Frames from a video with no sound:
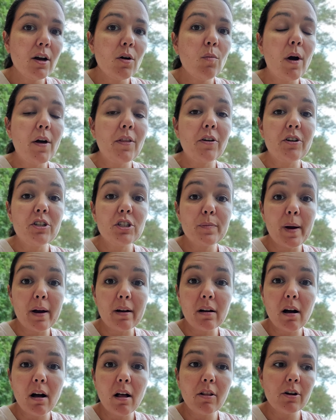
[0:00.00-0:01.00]
whether it's
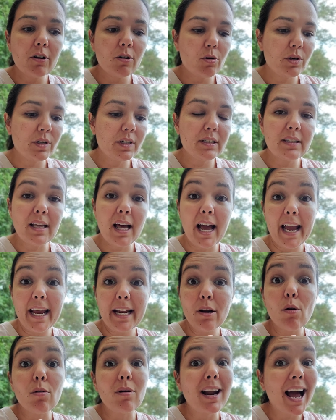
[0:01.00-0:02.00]
about color or
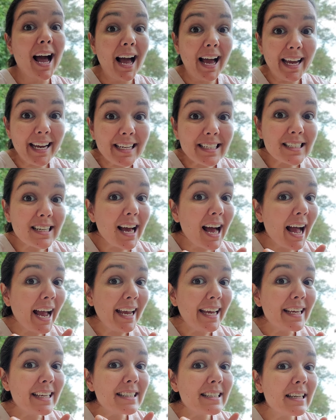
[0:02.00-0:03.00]
design or height
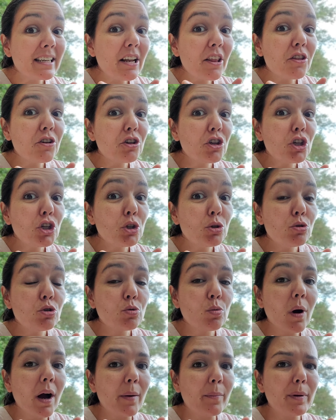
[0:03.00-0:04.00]
is another huge
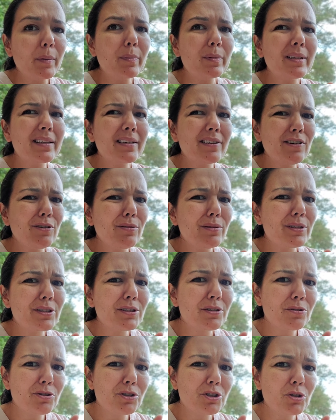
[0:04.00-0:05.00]
one. People are like, oh, it's
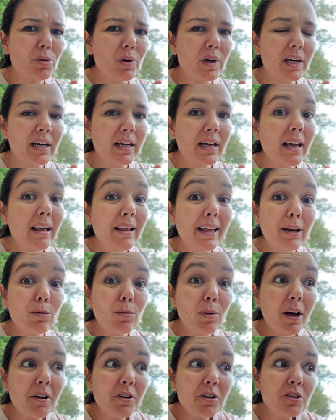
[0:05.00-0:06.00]
so short. Like,
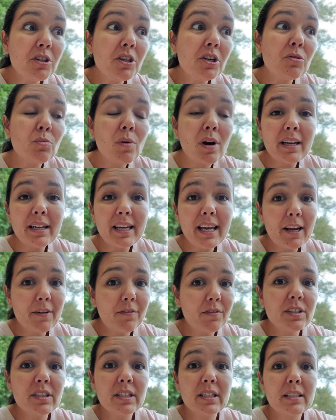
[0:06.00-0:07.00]
well, you didn't want a cake
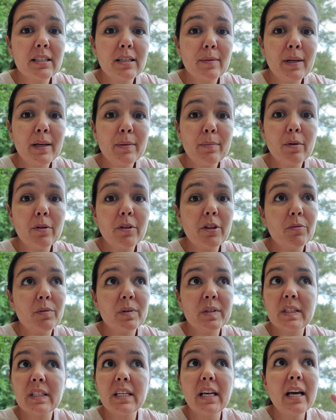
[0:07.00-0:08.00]
for 60 people that
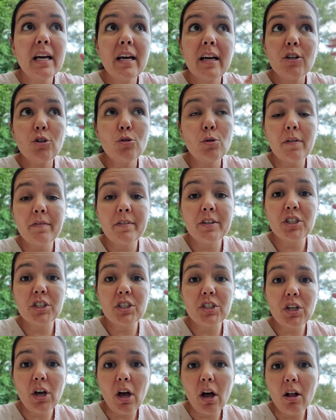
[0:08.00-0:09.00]
was 12
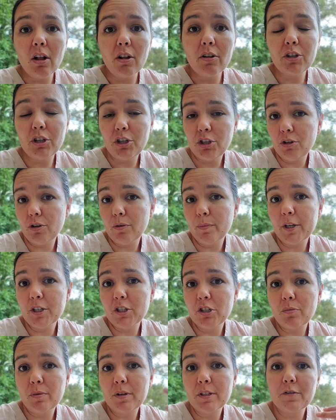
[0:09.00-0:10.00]
inches tall. Your
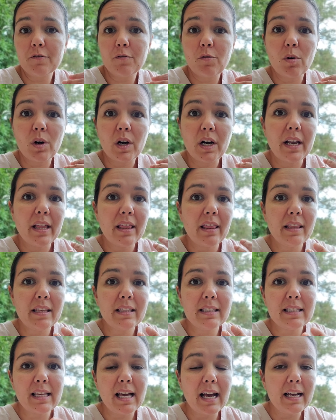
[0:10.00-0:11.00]
budget was for
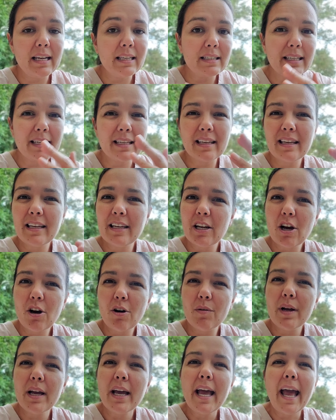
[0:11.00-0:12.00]
this size. Like,
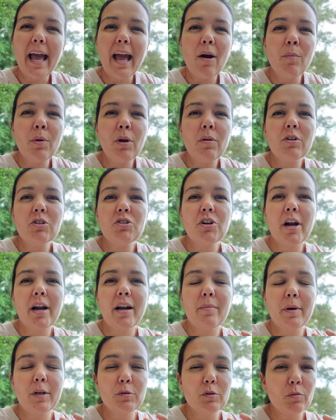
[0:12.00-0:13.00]
and we always try
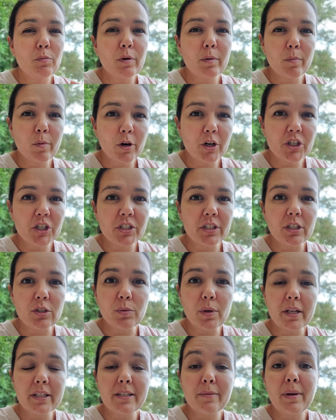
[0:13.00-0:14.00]
our best with proportions as
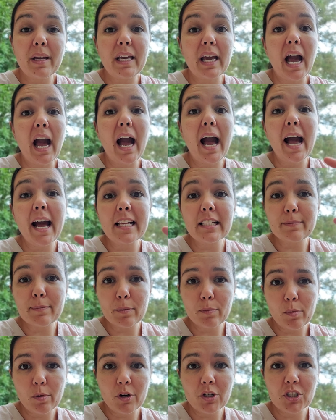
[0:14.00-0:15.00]
well to make it as
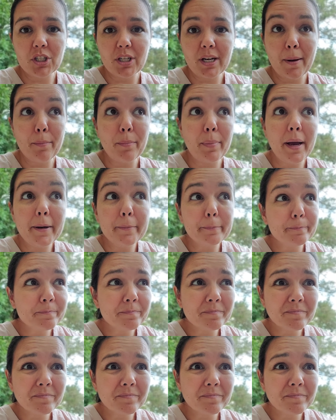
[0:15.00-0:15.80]
proportionate. But